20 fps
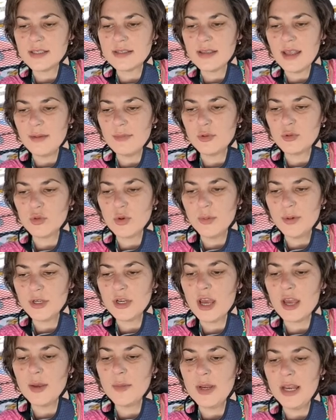disabled
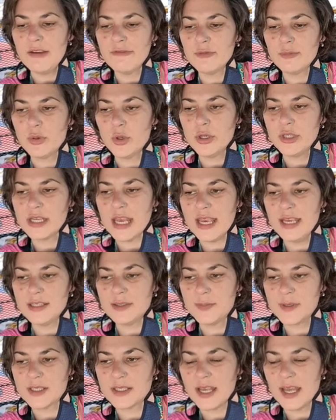woman, I am
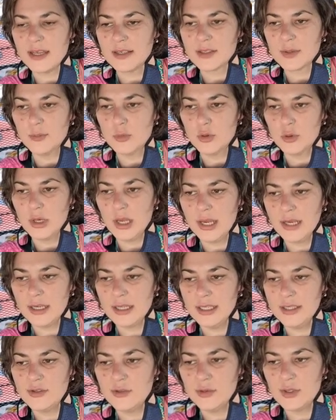11.8% more
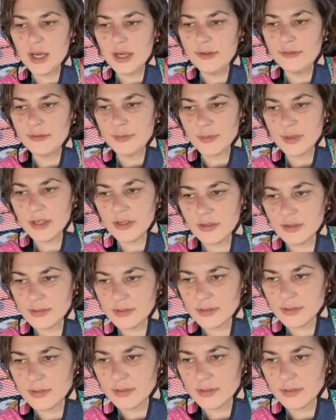likely to die from this.